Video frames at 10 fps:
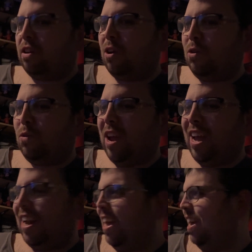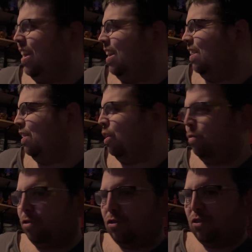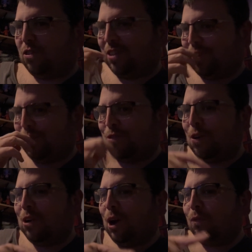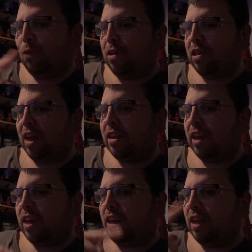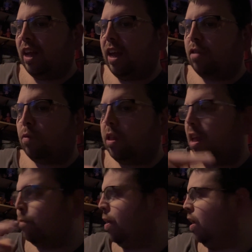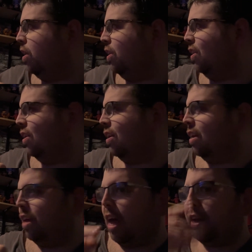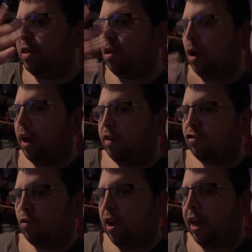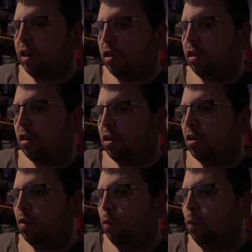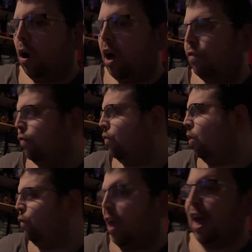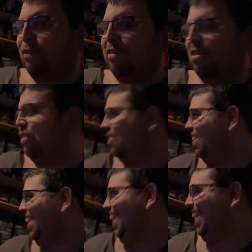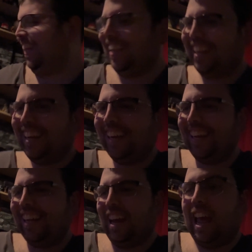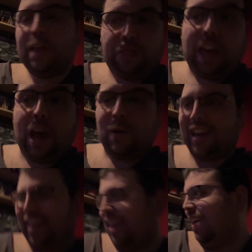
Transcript: really, the true love was sending his recipient an entire street's worth of gifts. In theory.